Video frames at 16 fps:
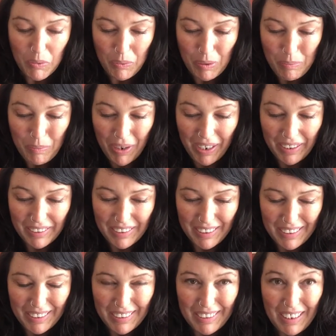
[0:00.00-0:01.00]
We might,
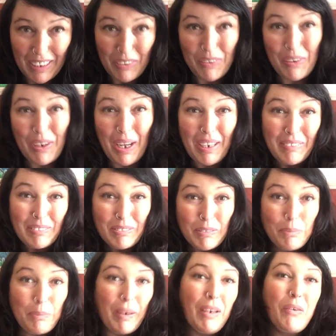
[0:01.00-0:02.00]
I know that I've
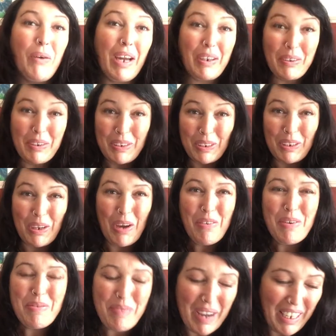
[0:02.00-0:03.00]
been quite gothic
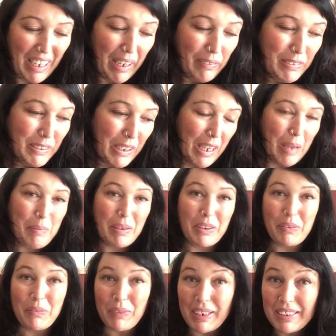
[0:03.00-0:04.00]
over my lifetime, and
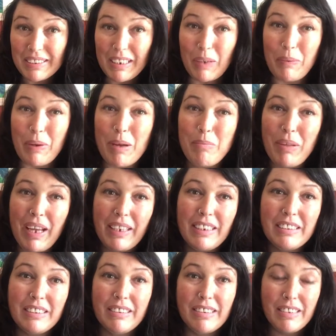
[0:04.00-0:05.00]
the reason I wear black
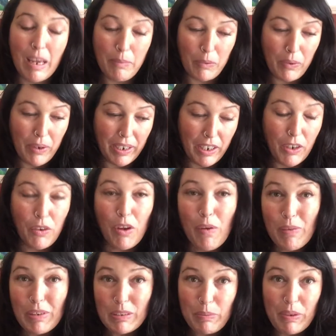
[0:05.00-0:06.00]
is because I'm quite a
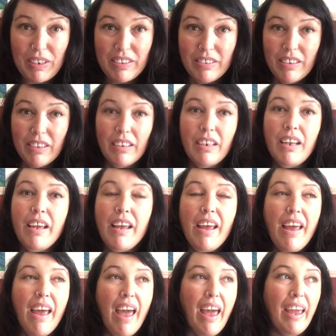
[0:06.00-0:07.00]
nervous person,
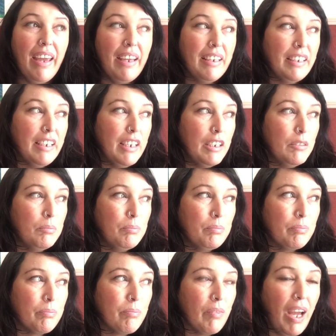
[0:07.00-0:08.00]
and
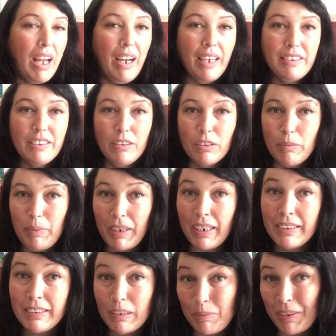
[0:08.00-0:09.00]
I like to look a bit
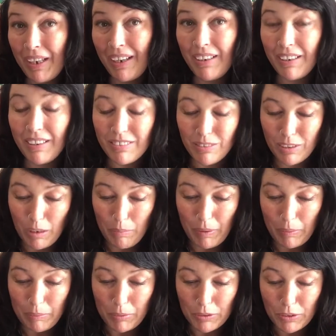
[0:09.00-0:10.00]
intimidating so that
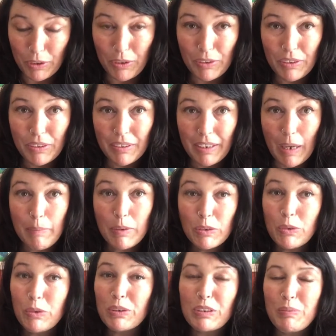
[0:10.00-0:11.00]
people don't come and
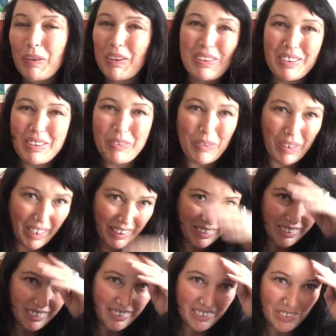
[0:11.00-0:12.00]
talk to me, because I don't like
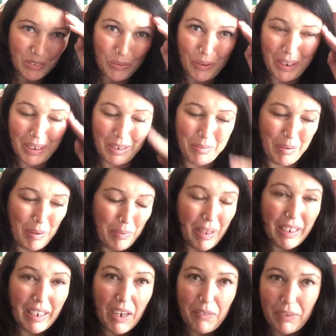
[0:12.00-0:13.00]
talking to people.
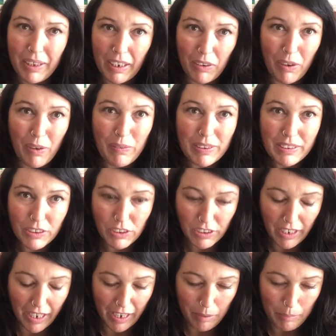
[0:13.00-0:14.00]
I get really nervous and
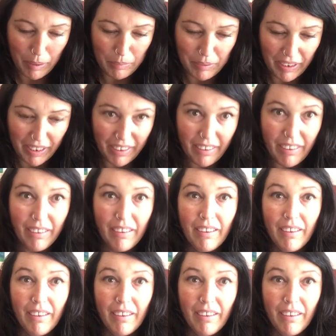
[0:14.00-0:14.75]
shy in public.